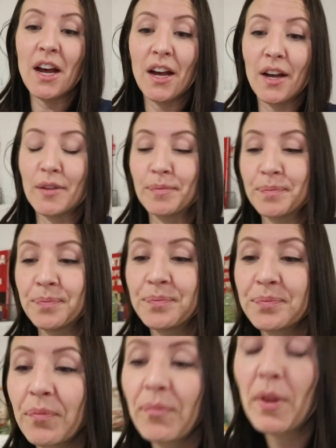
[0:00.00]
Um,
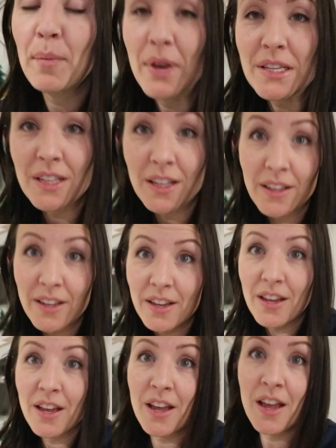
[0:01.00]

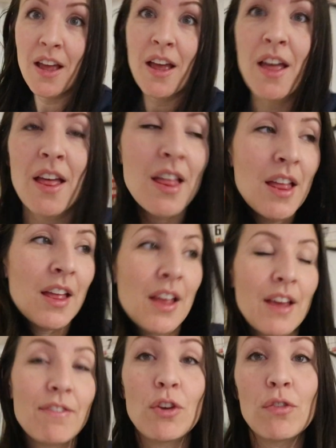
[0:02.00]
basically,
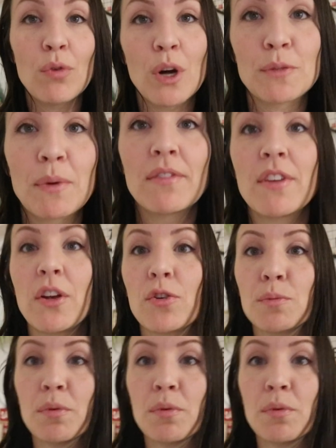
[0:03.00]
if you've watched my videos